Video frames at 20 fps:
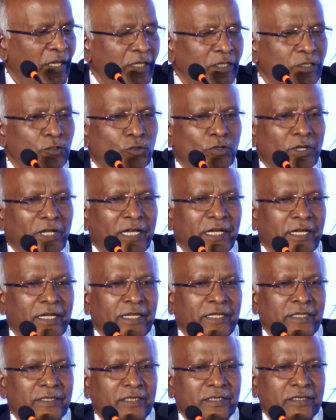The whole
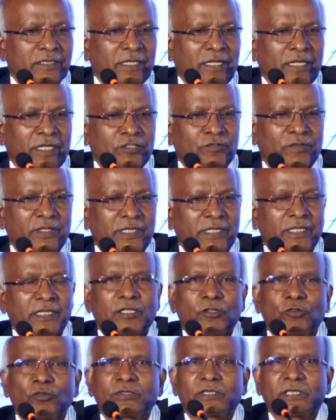organization actually
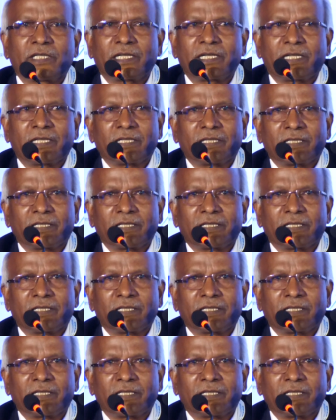looks at